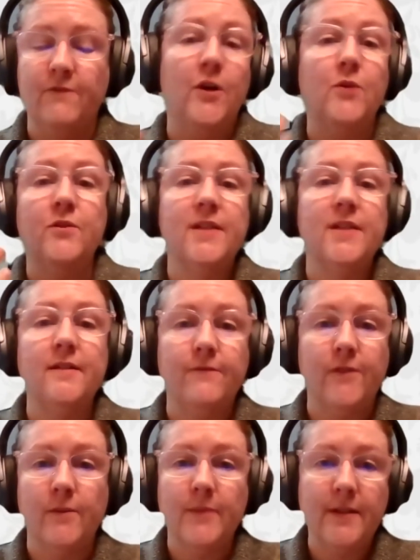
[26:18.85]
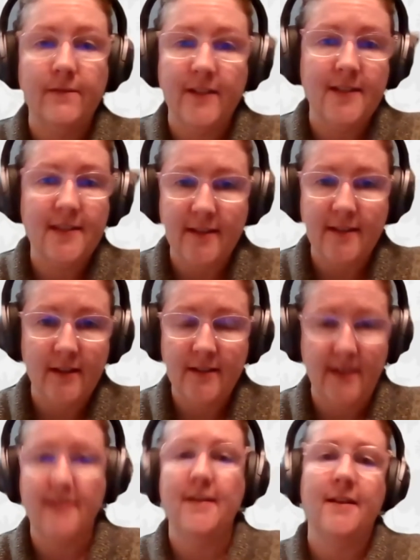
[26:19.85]
voter didn't affirmatively
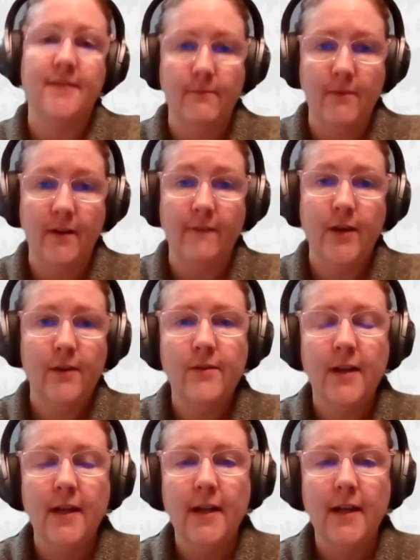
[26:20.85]
say, yes, I want to vote.